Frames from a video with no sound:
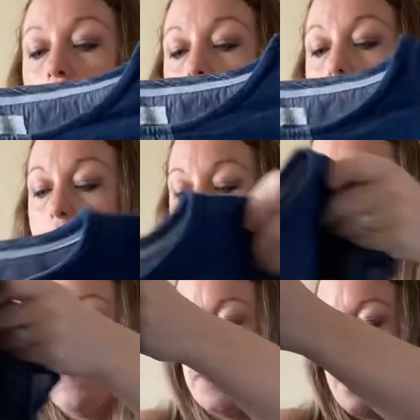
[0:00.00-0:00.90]

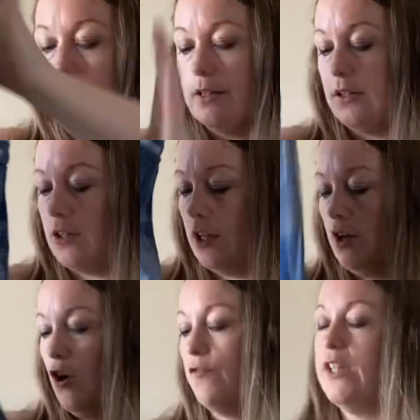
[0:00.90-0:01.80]
and
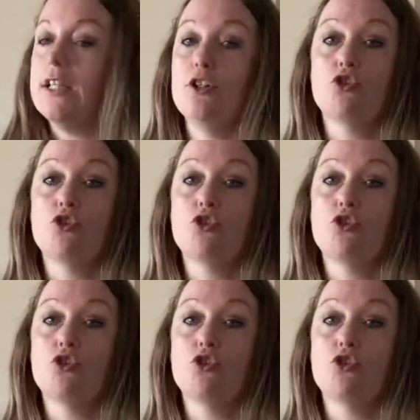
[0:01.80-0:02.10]
obviously